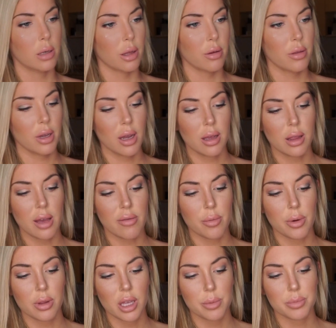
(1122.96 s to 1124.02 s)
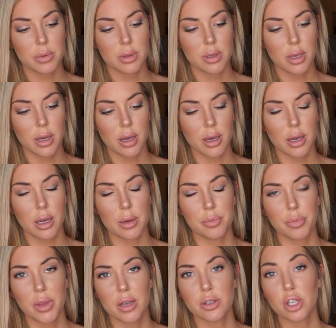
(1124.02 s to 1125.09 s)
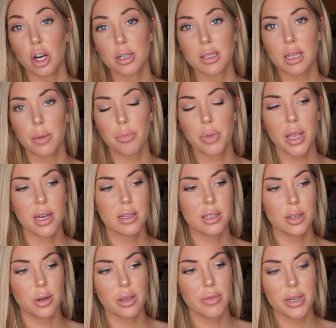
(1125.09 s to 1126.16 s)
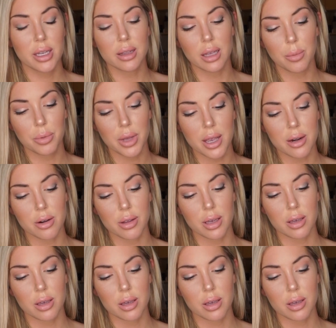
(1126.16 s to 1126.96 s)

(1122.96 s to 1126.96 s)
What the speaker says: The other thing I love about Tarte's lip paint is you don't even need lip liner.